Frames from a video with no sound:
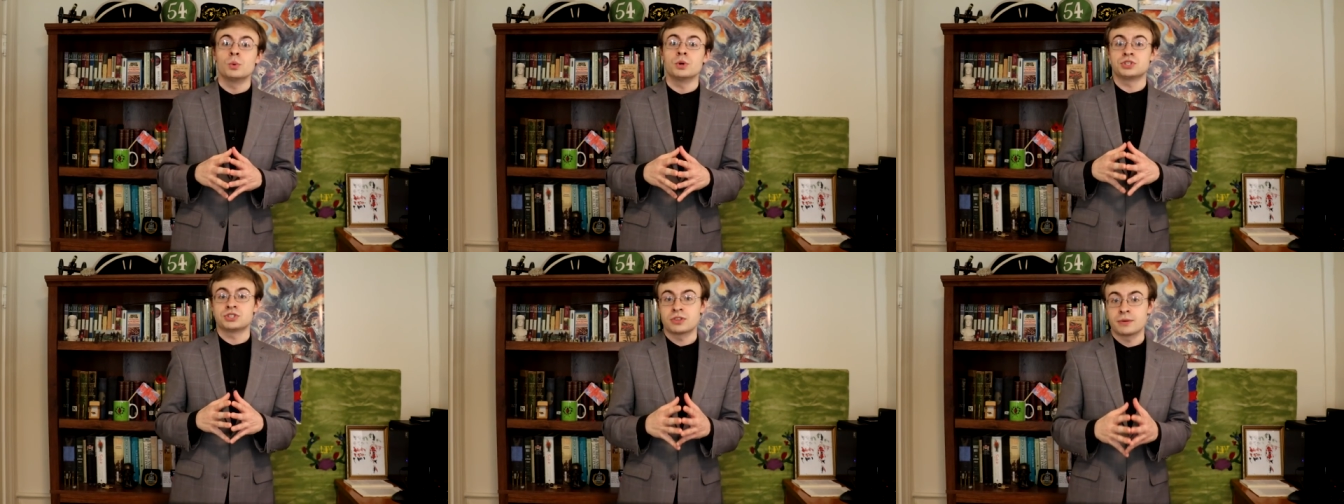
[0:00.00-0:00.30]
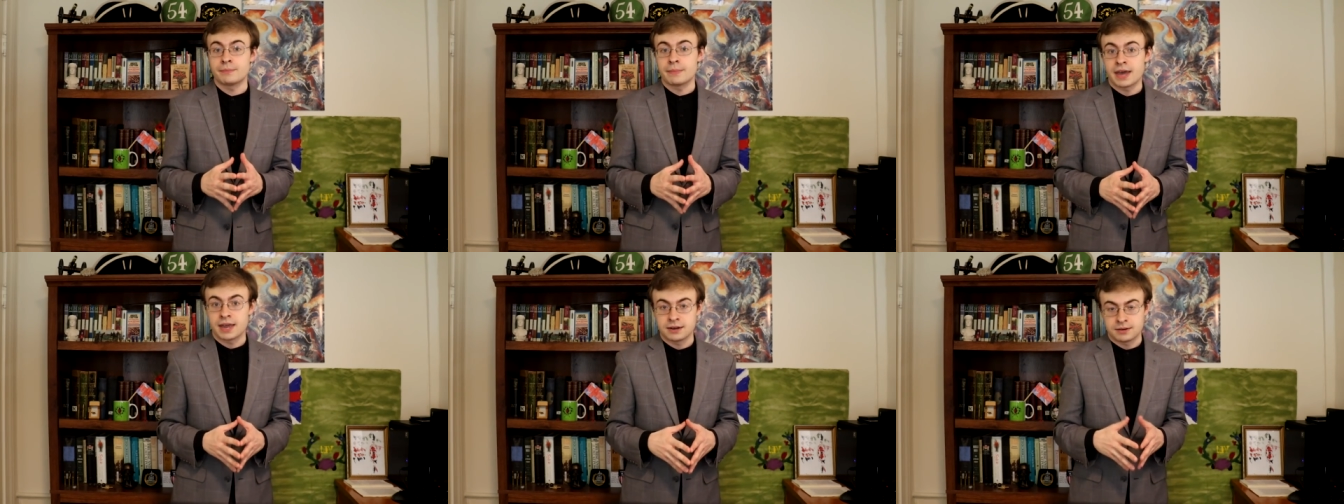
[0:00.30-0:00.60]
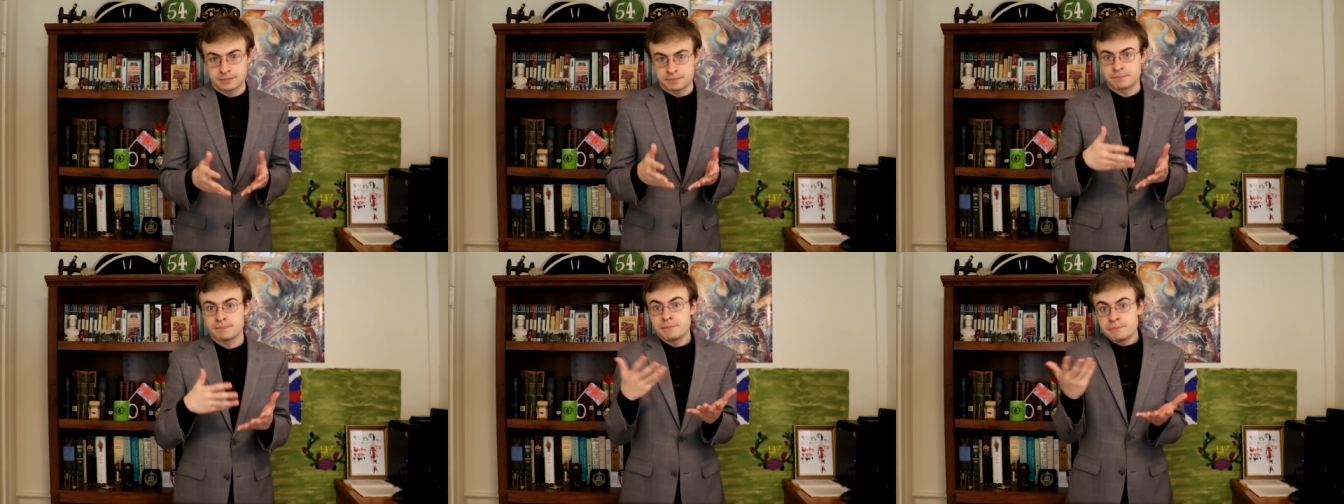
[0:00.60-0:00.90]
which the
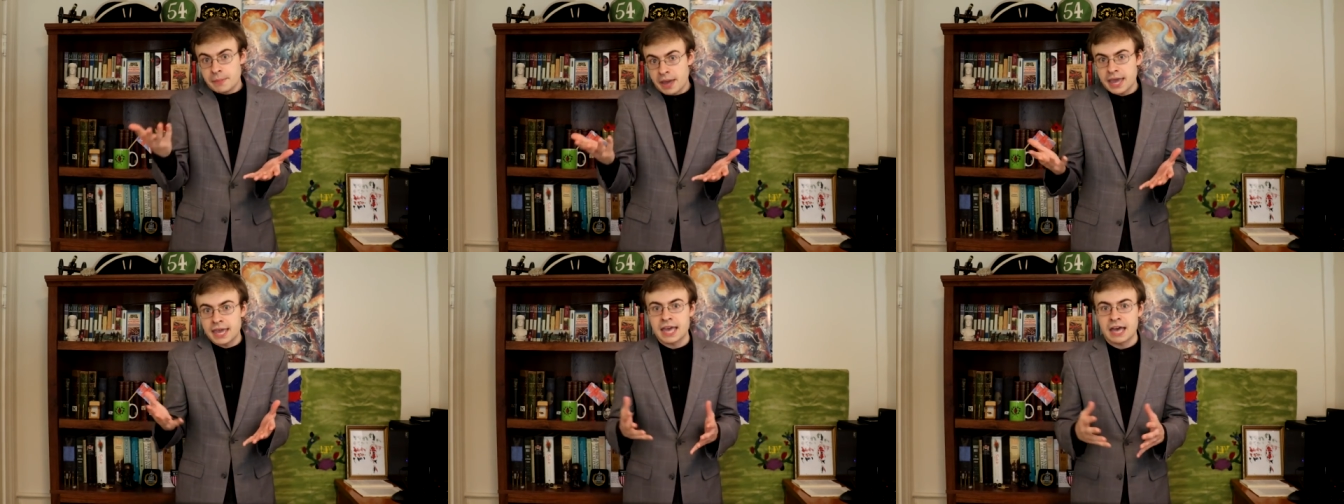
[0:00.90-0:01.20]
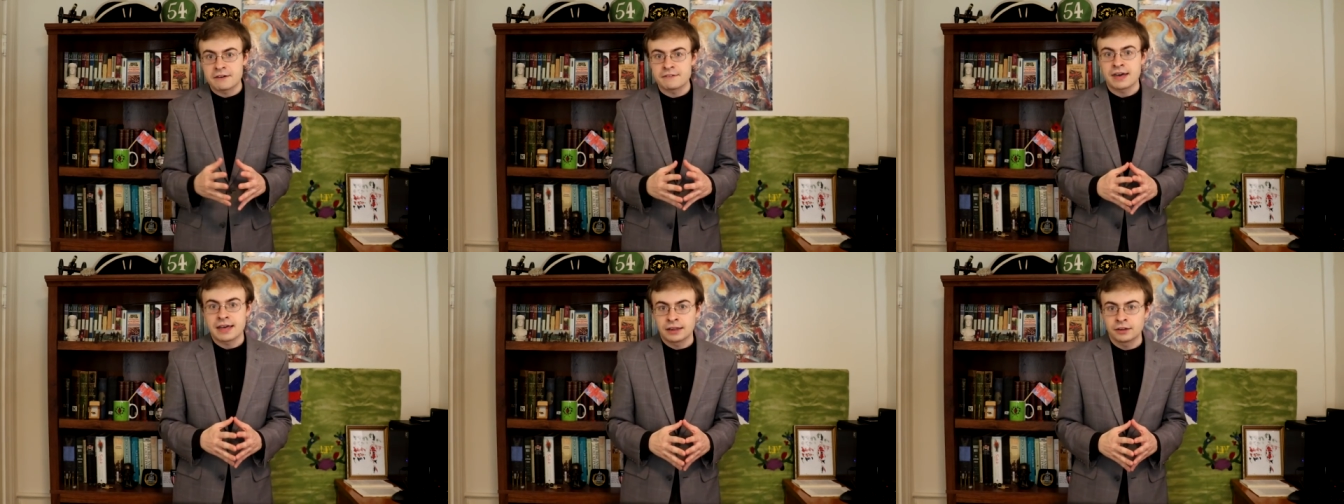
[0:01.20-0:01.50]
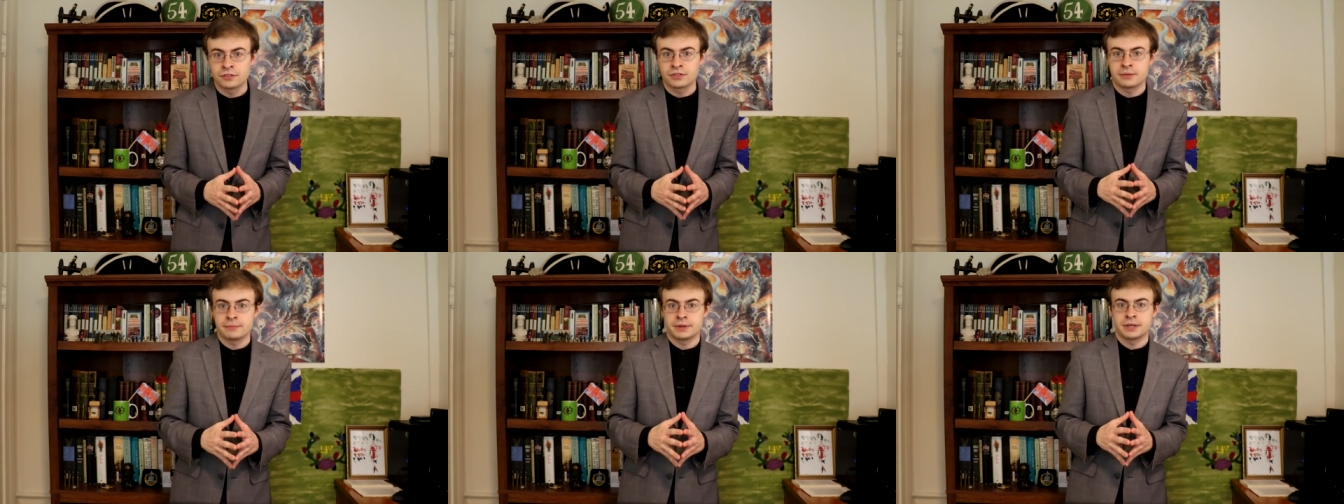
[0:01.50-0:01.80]
men may have
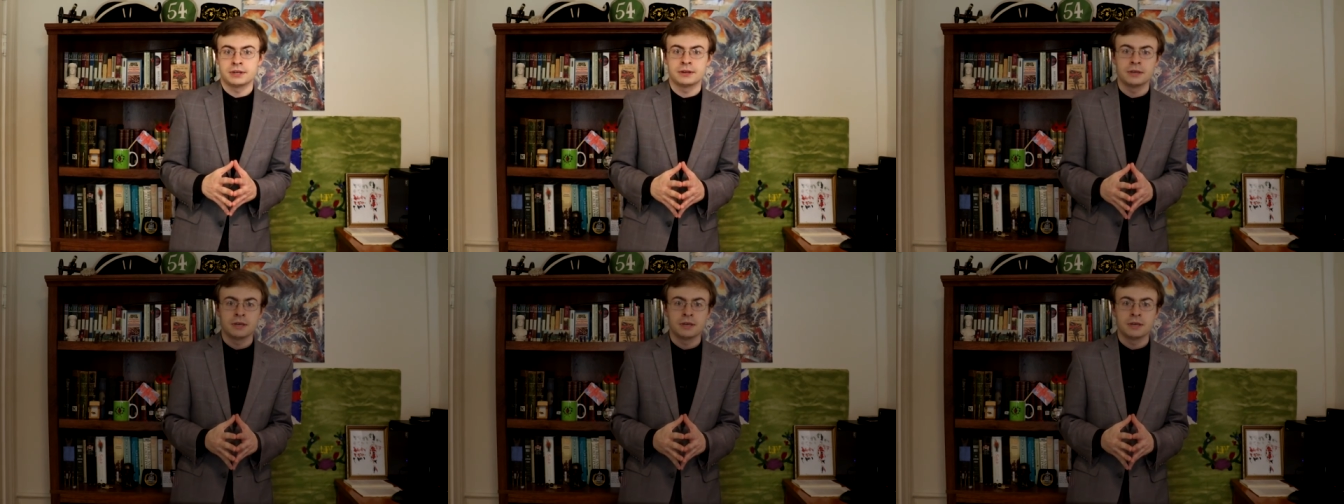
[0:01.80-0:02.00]
held them in.